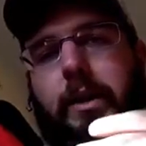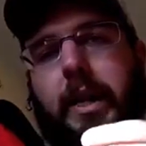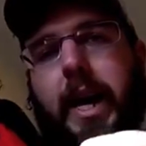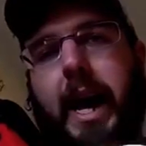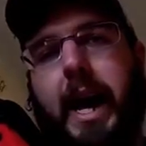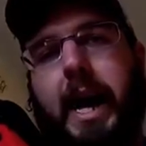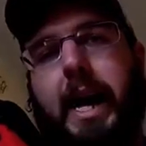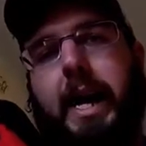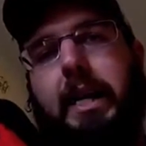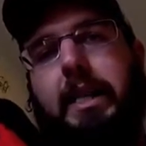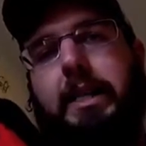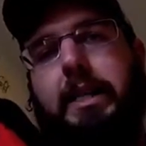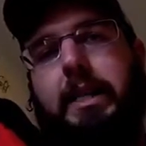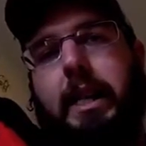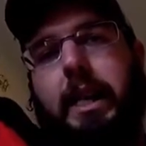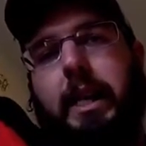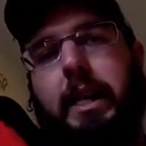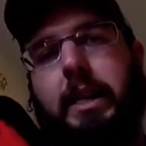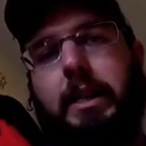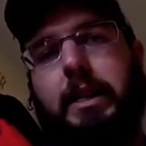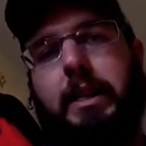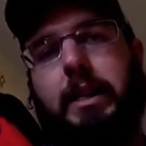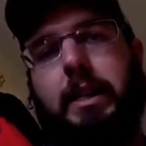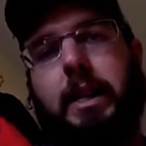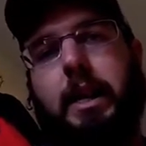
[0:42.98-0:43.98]
to
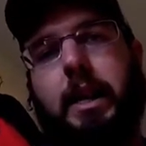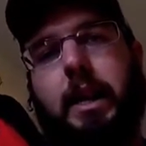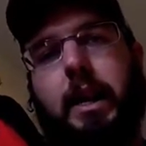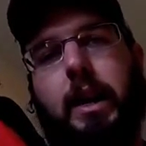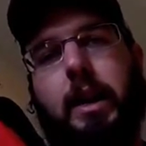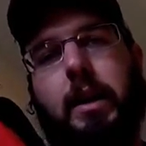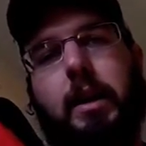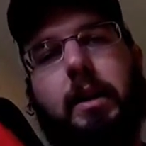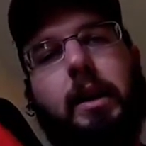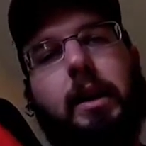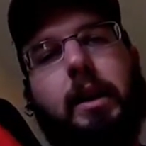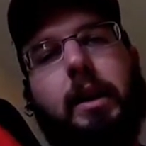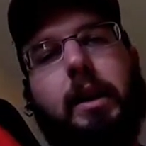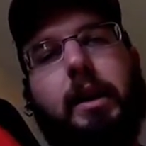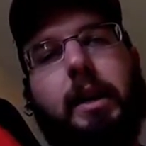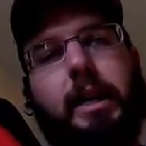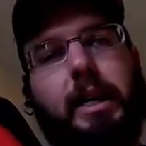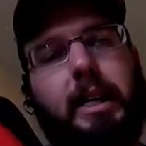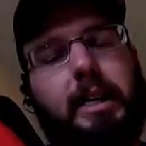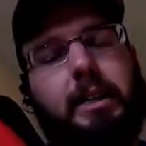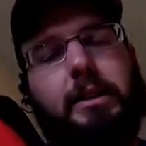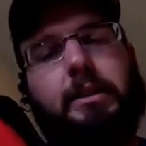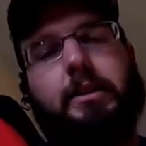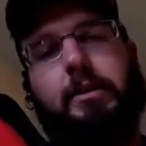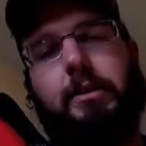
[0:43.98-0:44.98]
access,
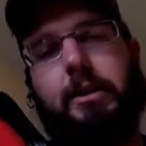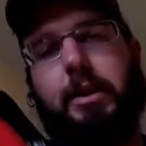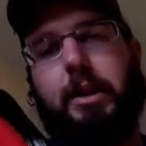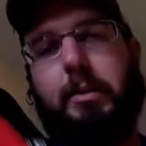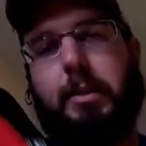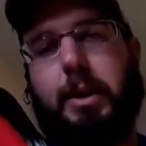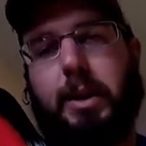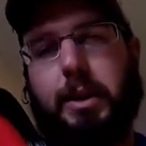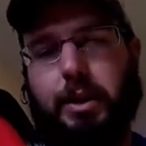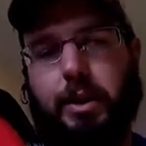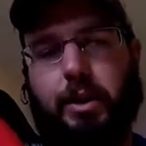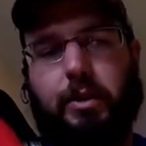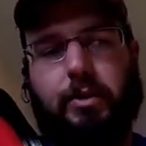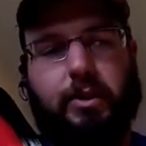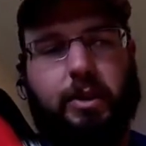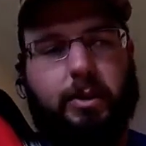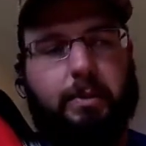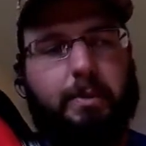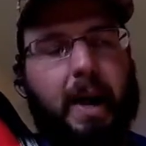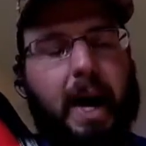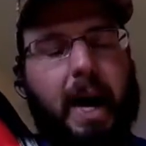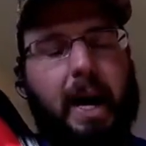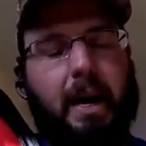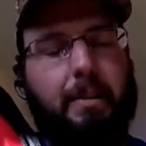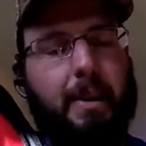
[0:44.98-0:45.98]
easier to maneuver
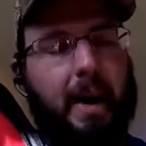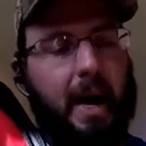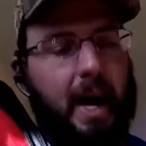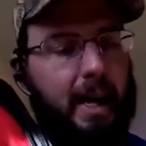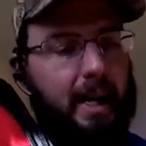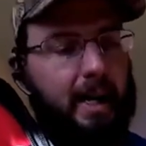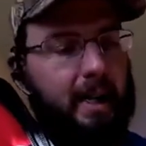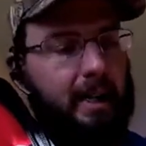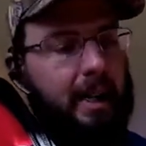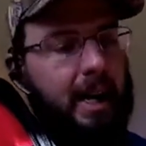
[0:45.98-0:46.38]
backpack.